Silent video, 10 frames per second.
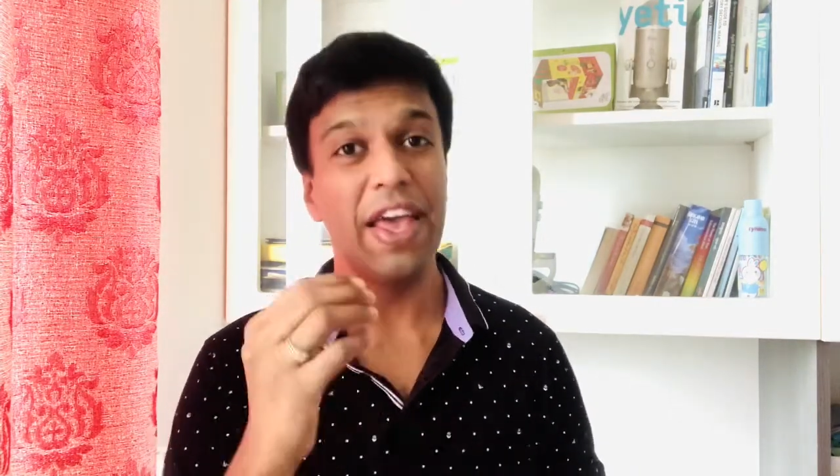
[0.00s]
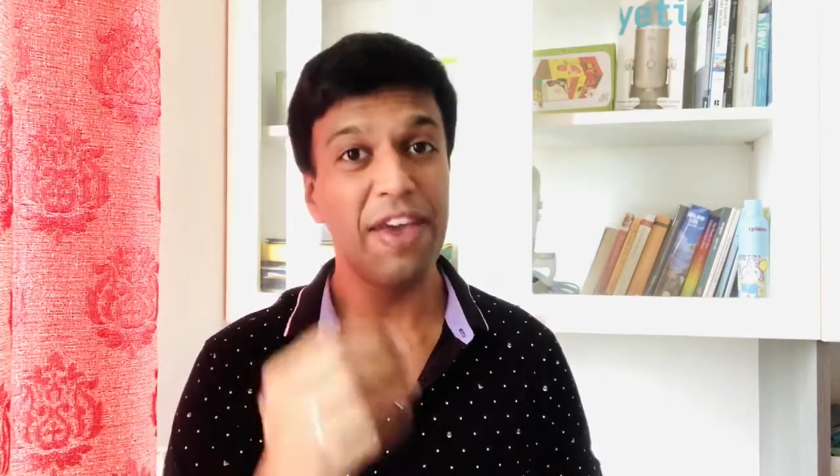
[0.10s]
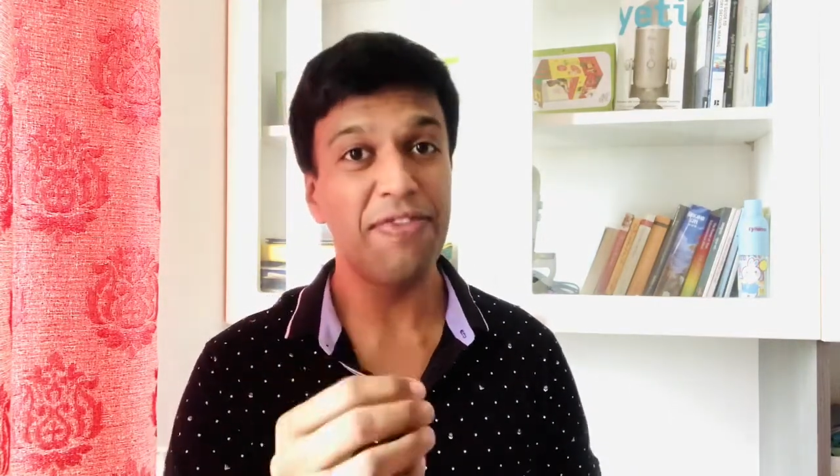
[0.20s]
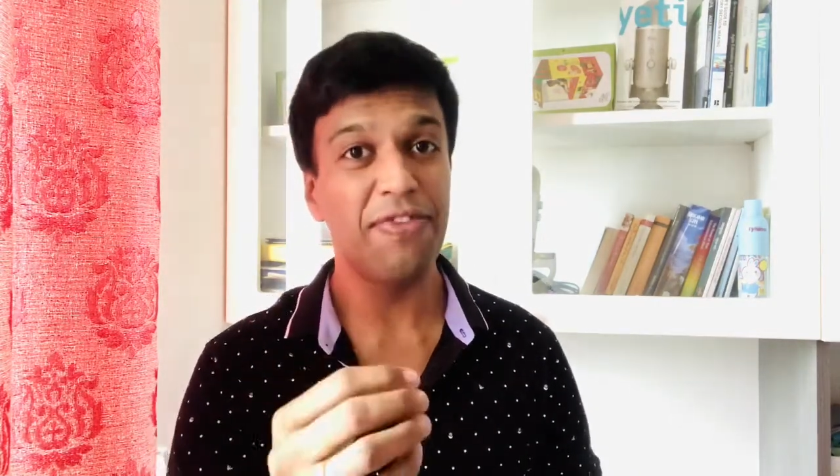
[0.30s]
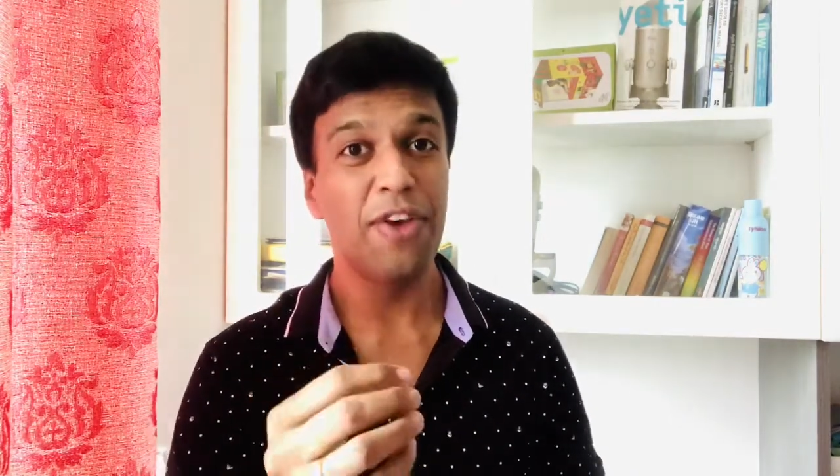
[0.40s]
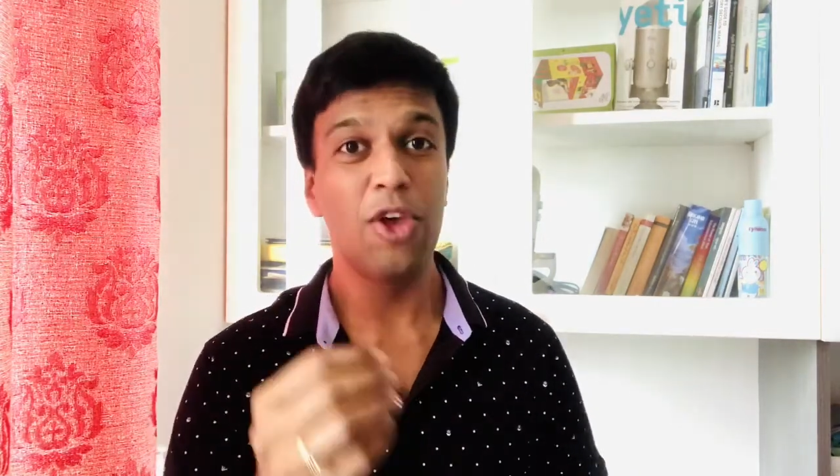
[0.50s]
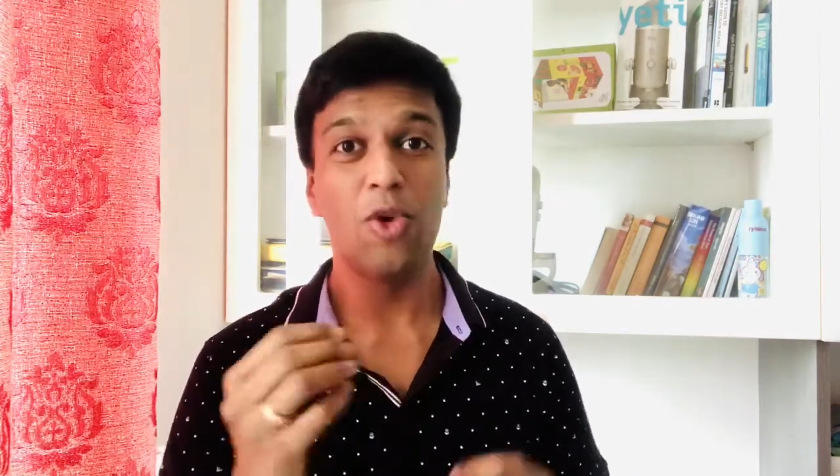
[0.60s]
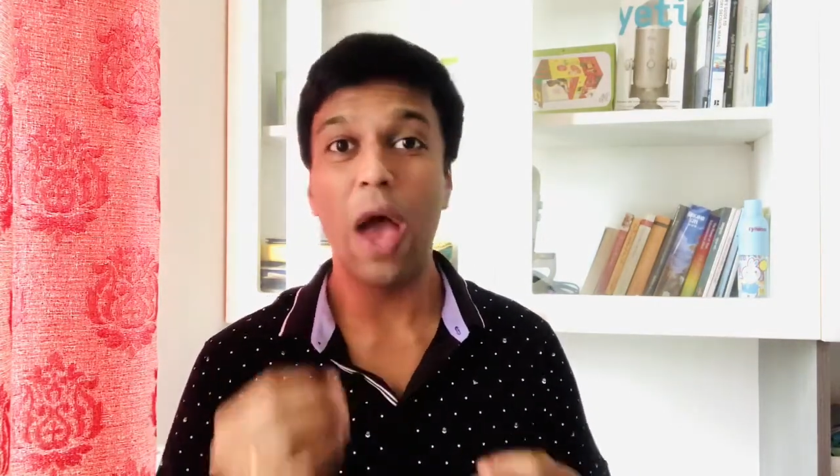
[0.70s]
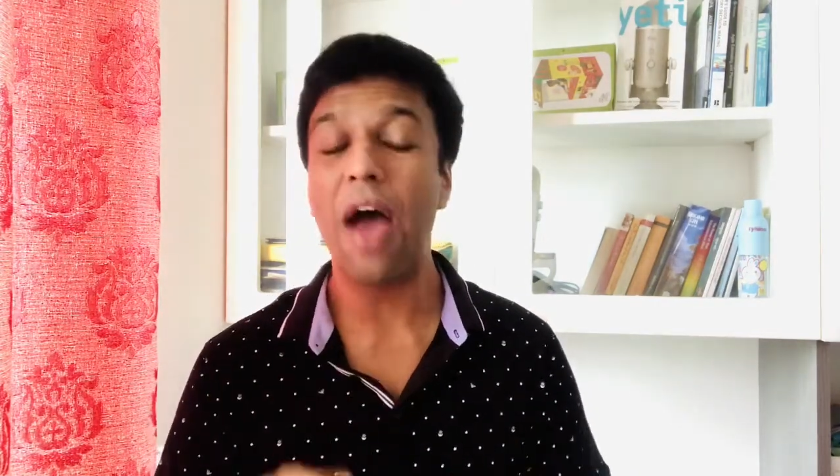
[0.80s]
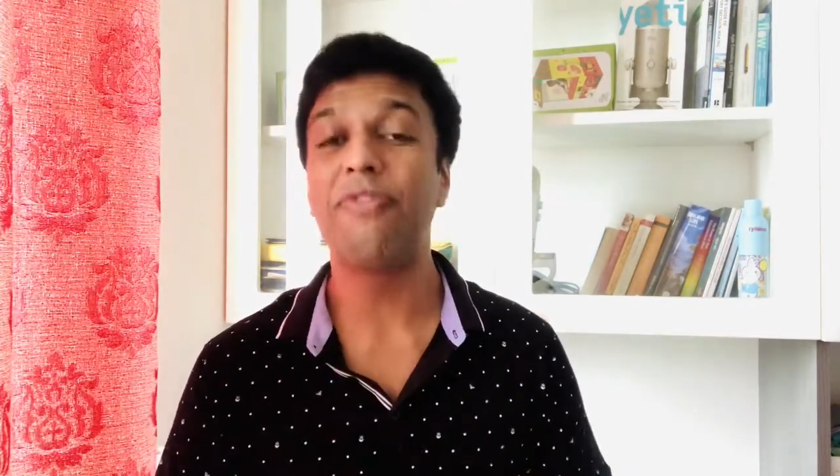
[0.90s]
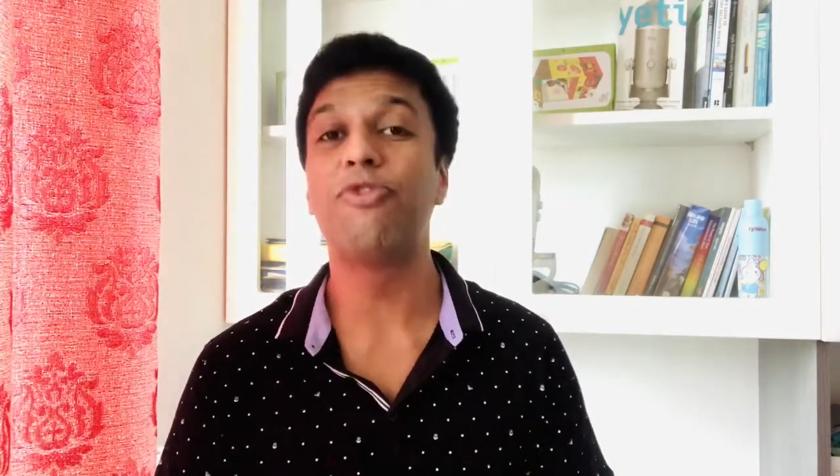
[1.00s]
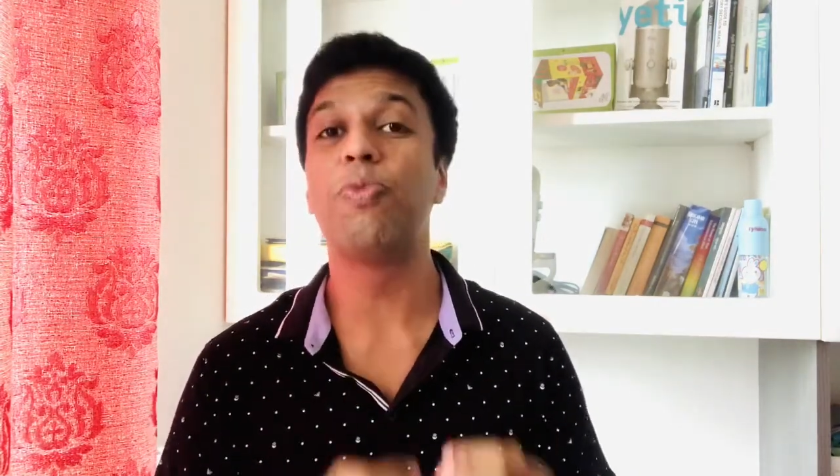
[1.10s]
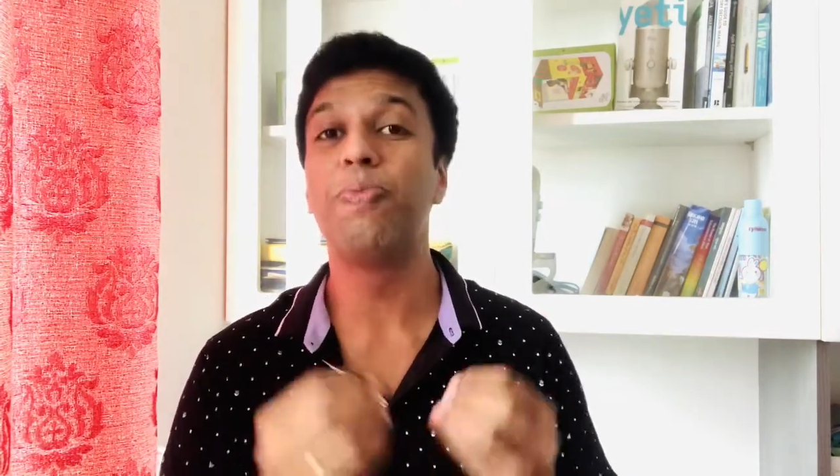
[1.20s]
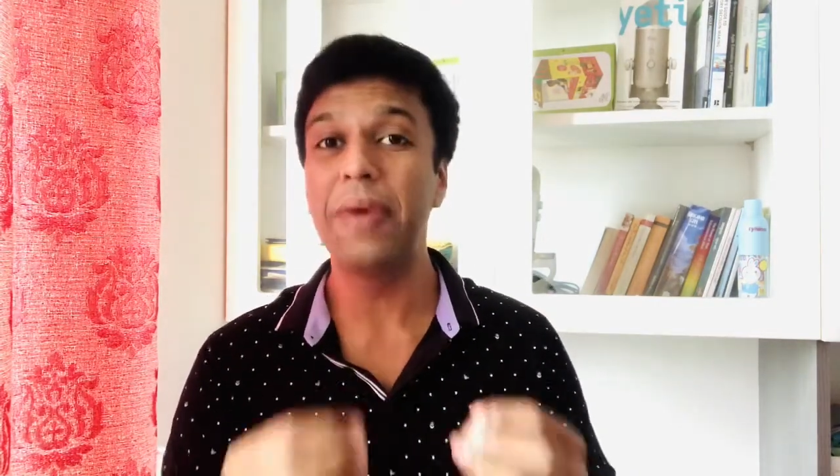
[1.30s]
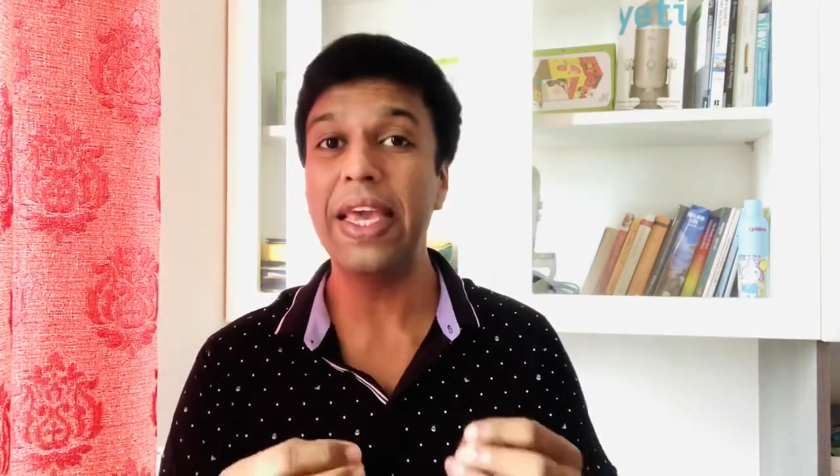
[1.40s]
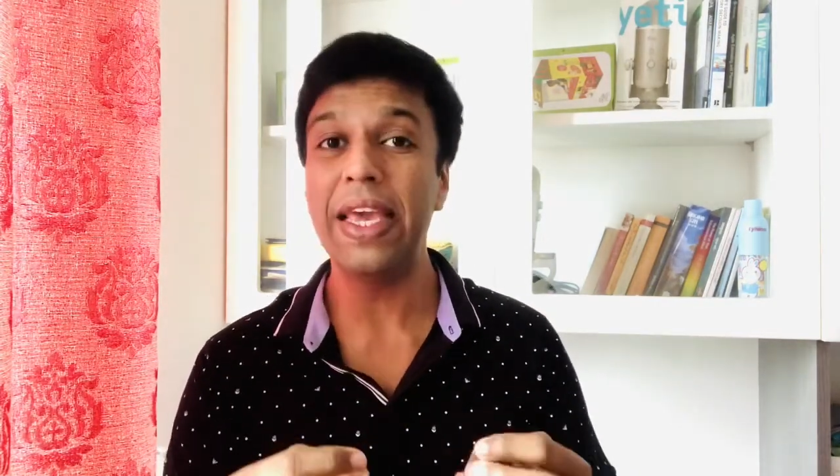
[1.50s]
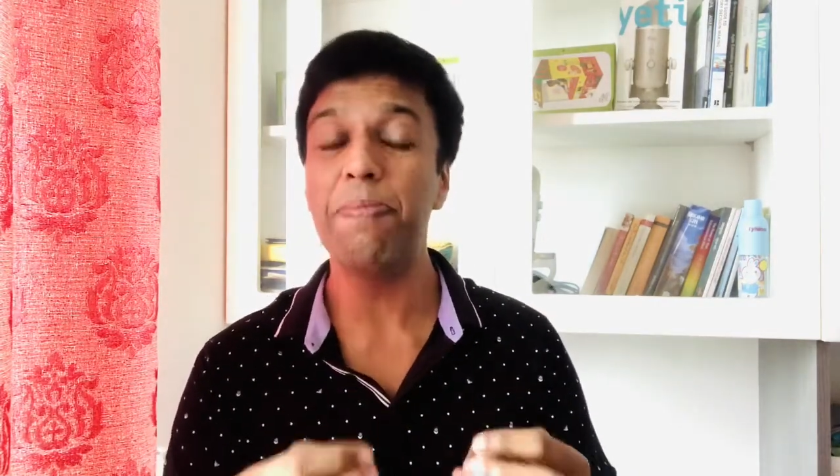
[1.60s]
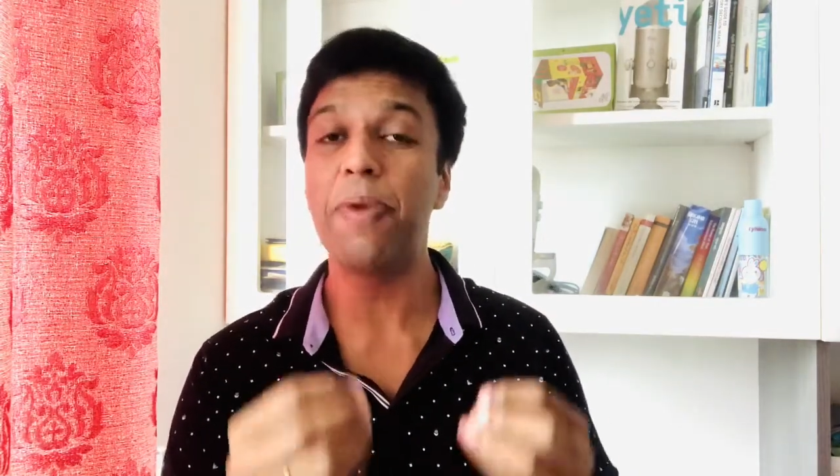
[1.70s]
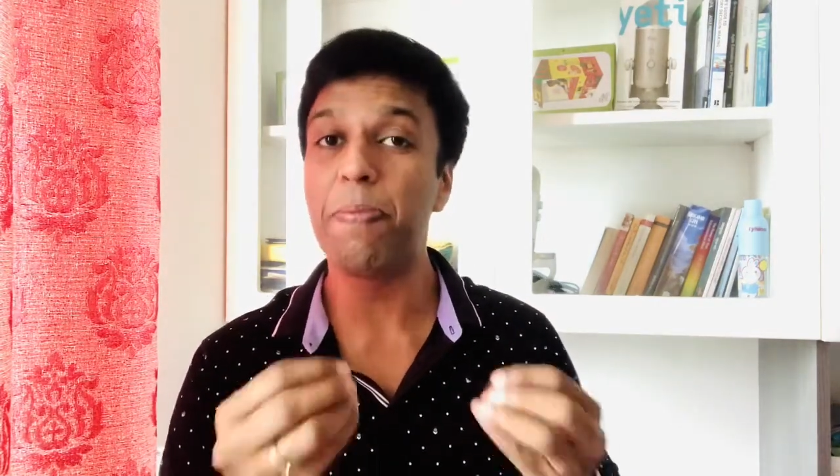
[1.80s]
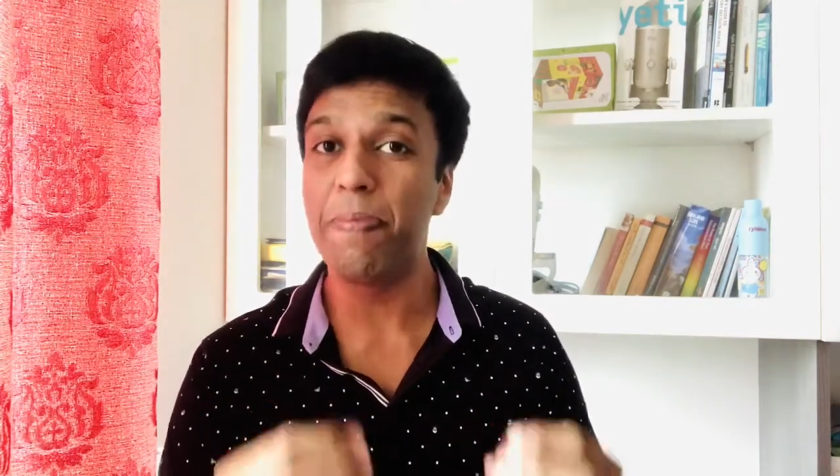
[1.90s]
if you have to be
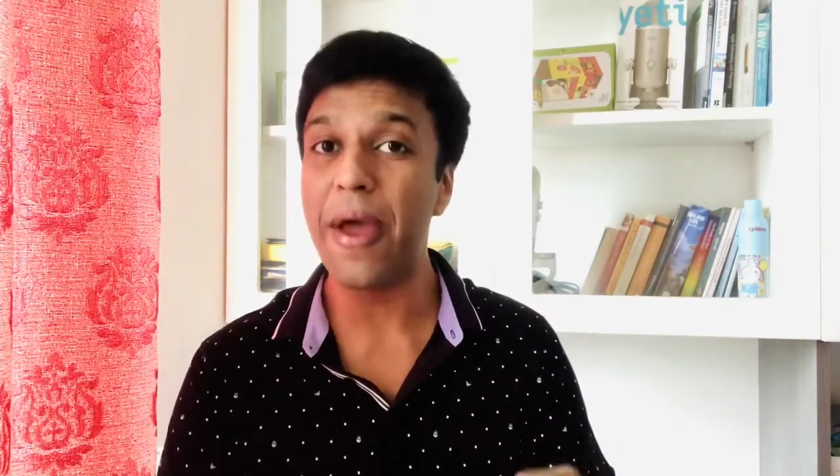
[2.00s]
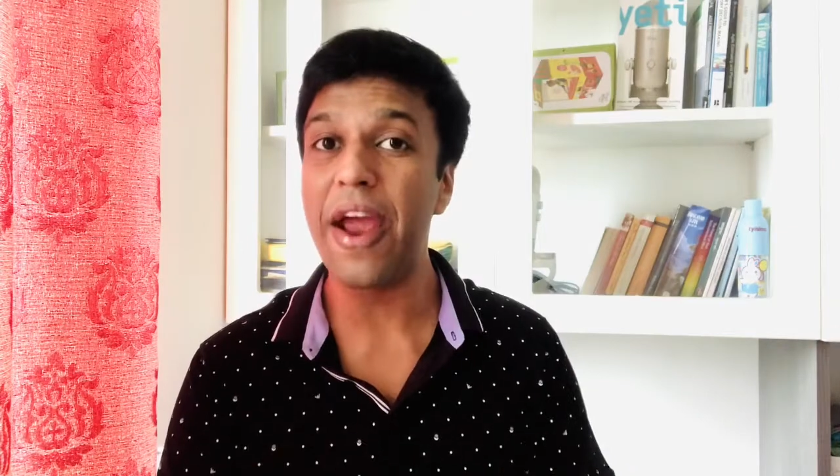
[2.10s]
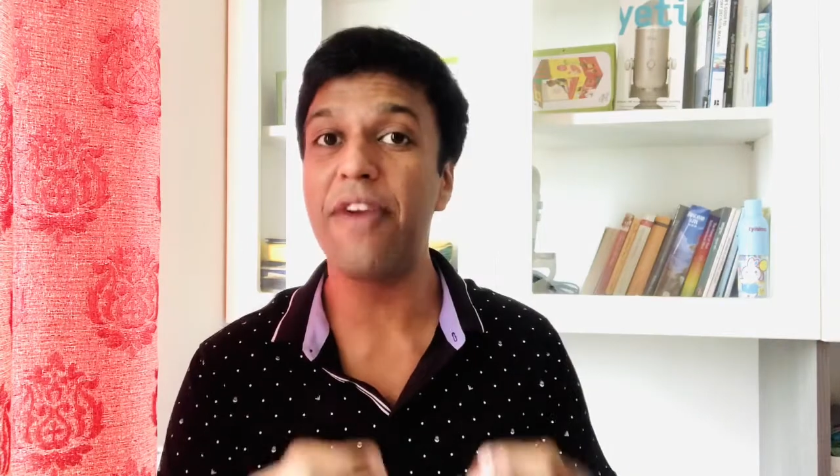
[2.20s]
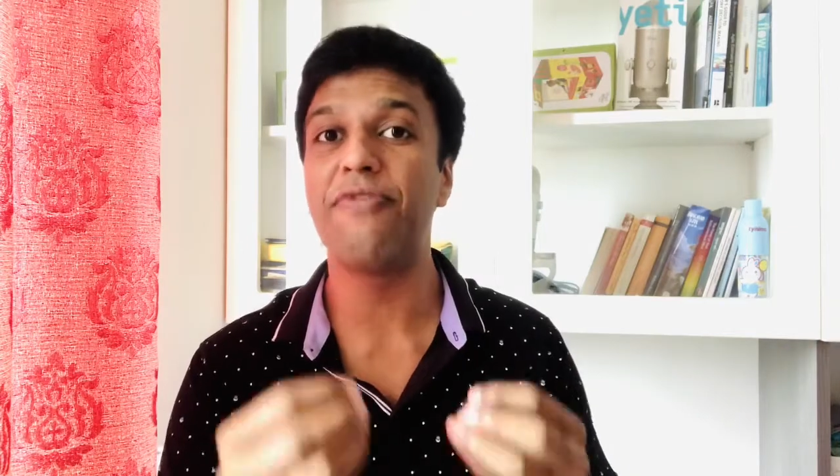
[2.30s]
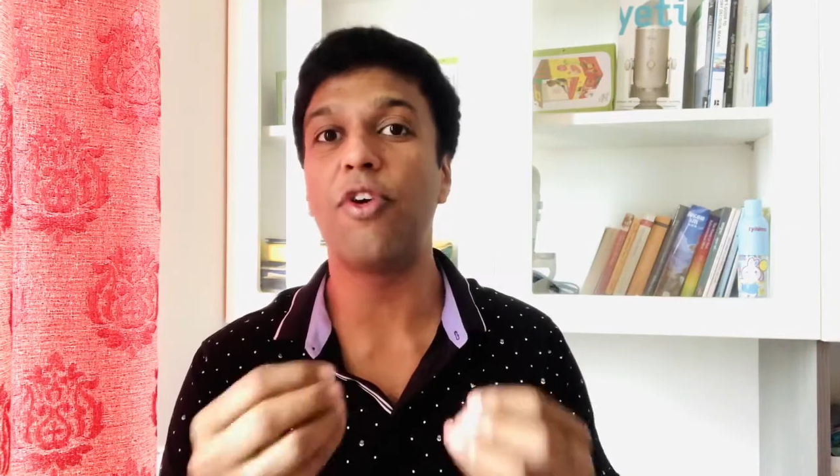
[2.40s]
prepared